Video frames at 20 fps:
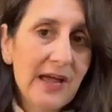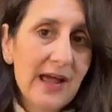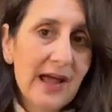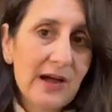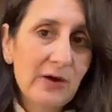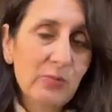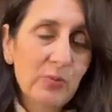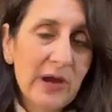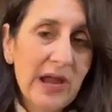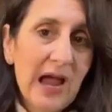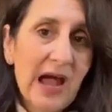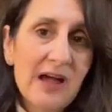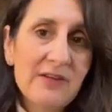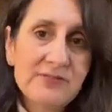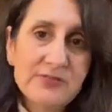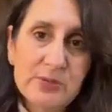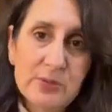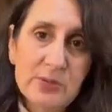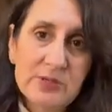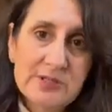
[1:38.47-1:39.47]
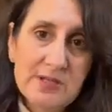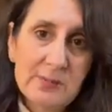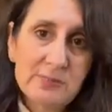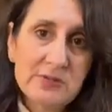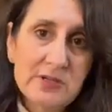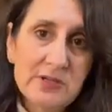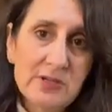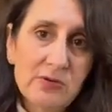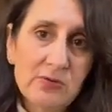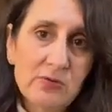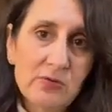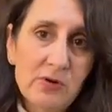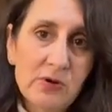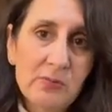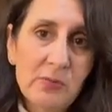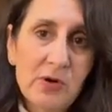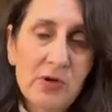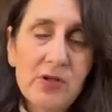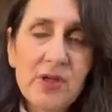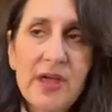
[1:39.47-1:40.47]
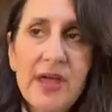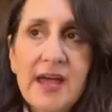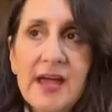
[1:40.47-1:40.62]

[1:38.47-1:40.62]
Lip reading: and we have to accept a new normal.